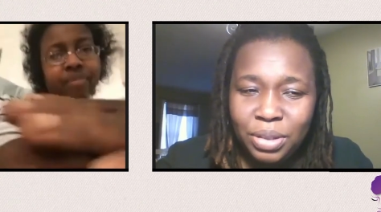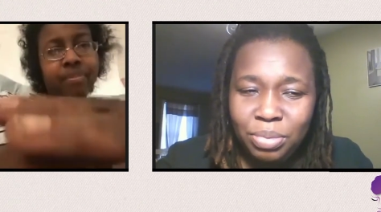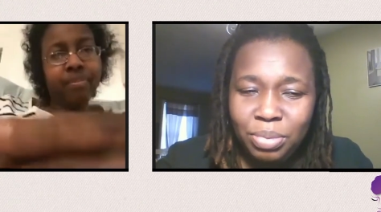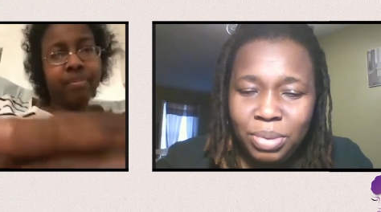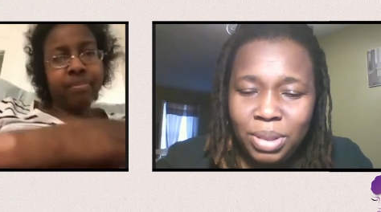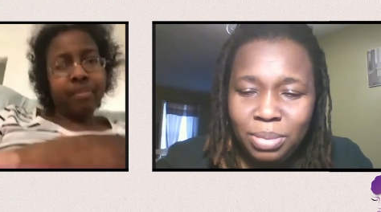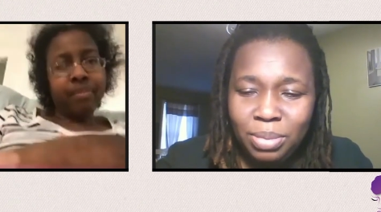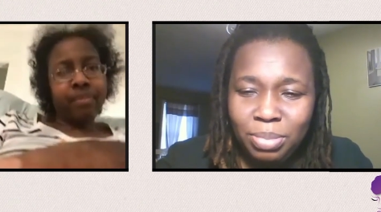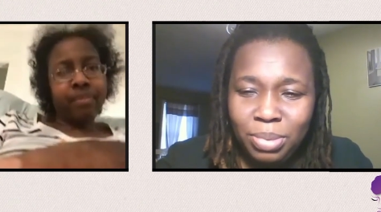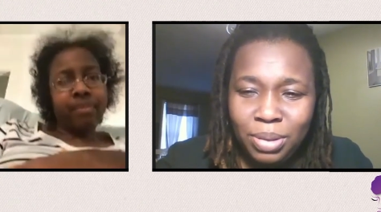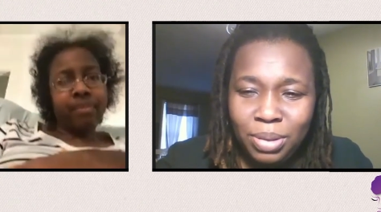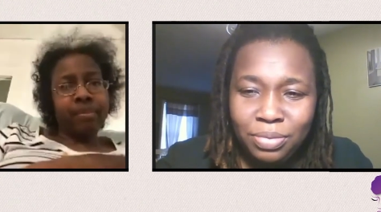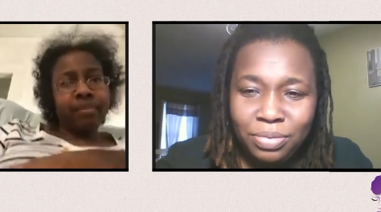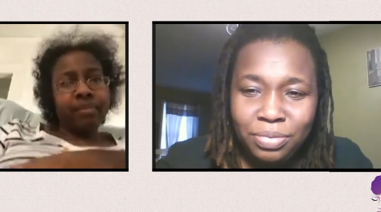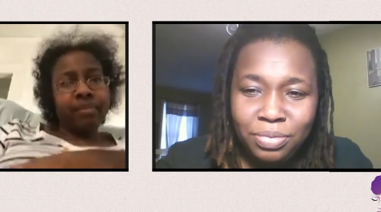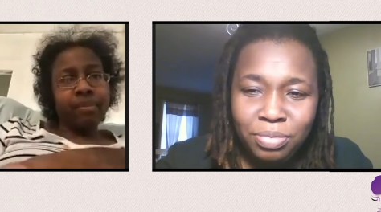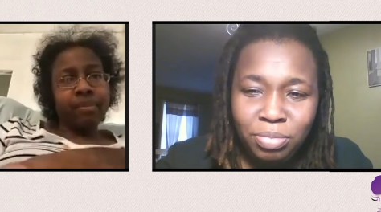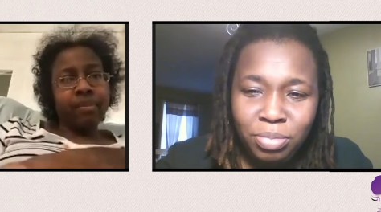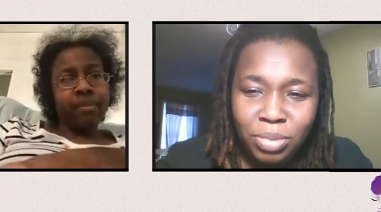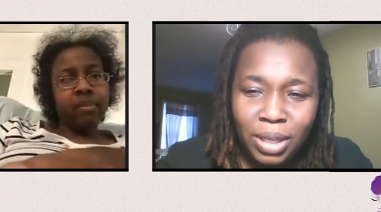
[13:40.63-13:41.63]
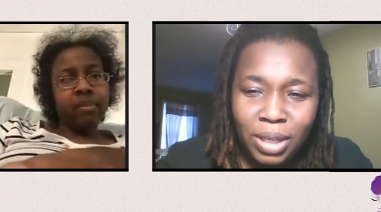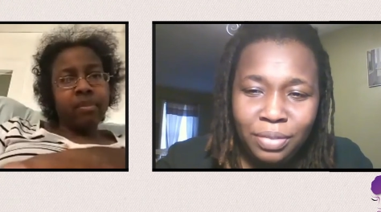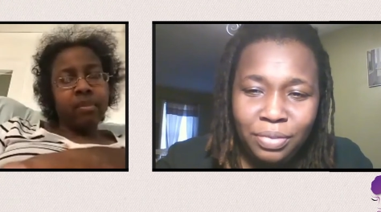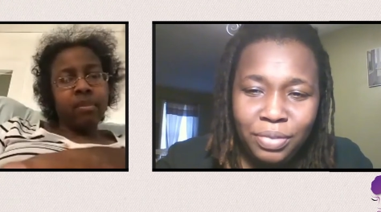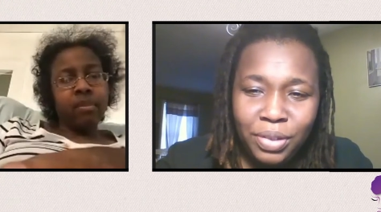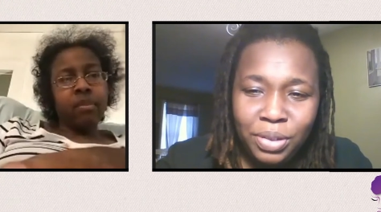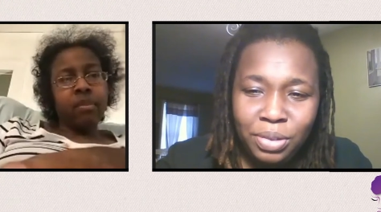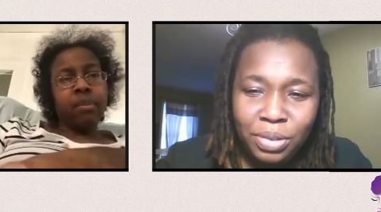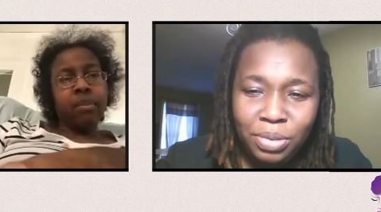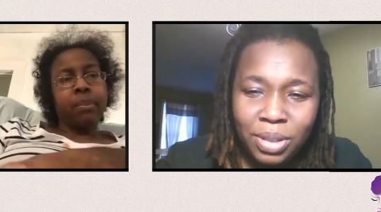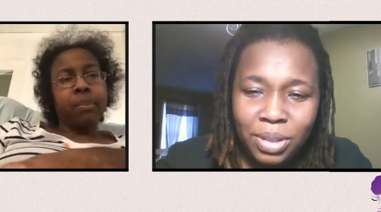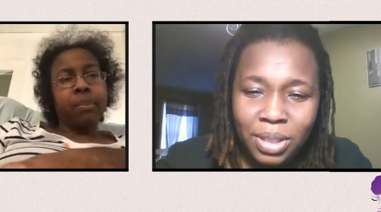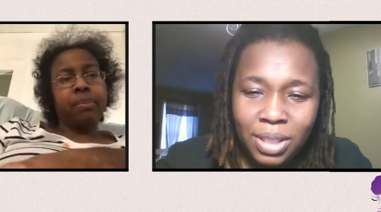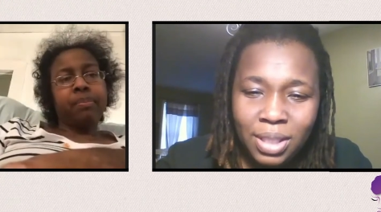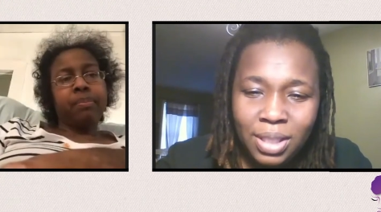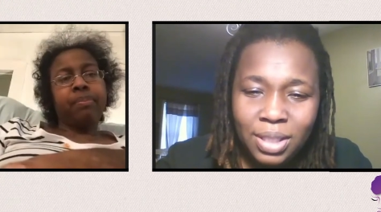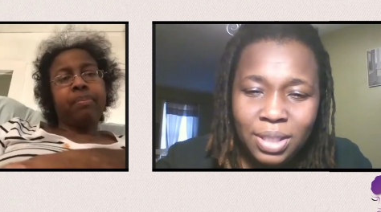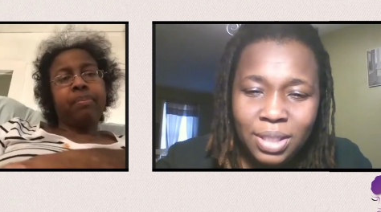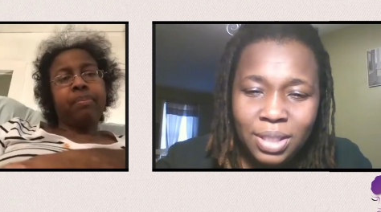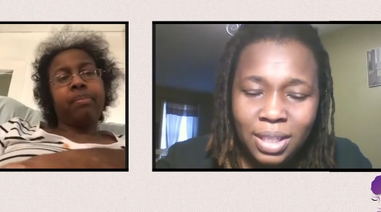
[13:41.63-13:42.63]
Speaker 1: agree with whatever you
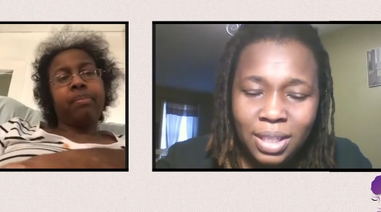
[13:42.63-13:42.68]
eat